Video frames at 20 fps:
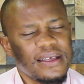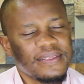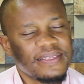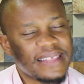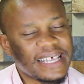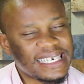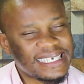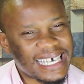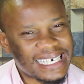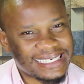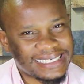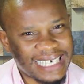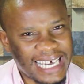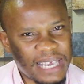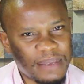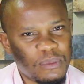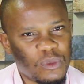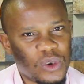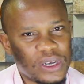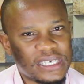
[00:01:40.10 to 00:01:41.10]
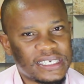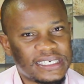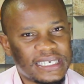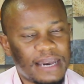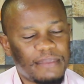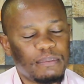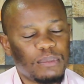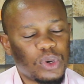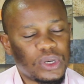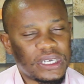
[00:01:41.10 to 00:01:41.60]
there is a time when
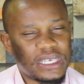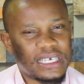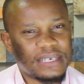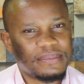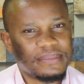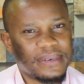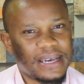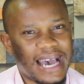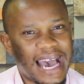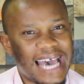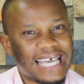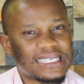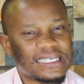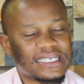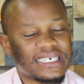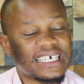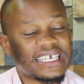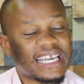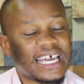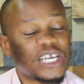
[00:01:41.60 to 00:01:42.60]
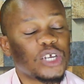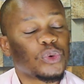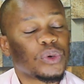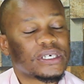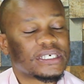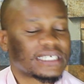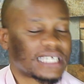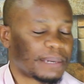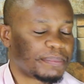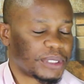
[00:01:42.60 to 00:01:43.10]
somebody has
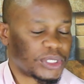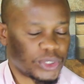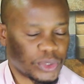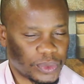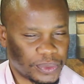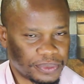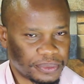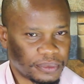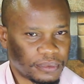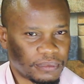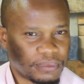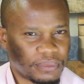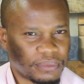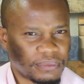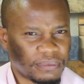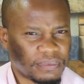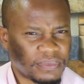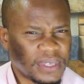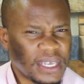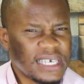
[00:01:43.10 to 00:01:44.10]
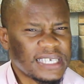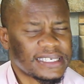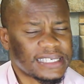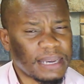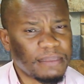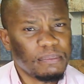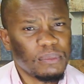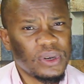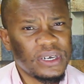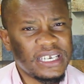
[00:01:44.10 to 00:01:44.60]
inadequate capital.
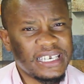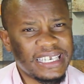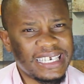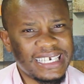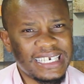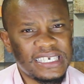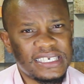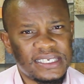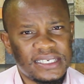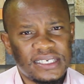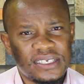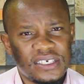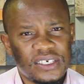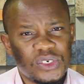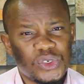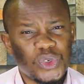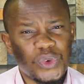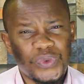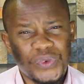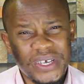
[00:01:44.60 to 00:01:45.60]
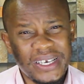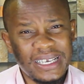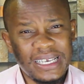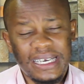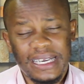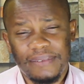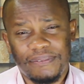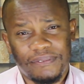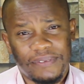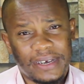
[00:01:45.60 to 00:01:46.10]
Somebody needs to really
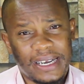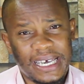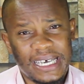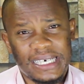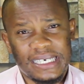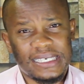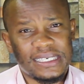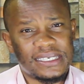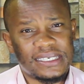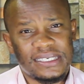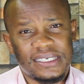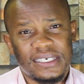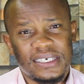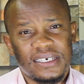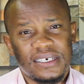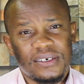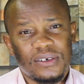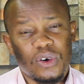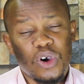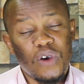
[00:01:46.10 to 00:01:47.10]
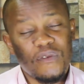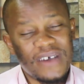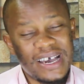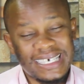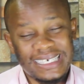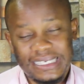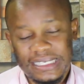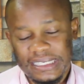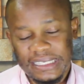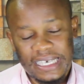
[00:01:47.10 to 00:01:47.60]
reflect over
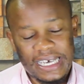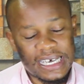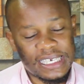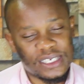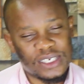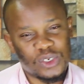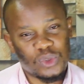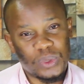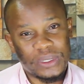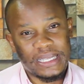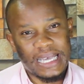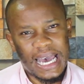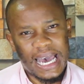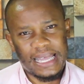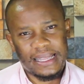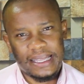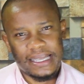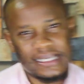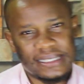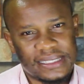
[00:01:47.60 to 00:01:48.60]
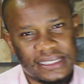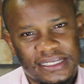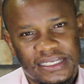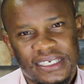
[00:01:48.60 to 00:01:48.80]
ideas with others.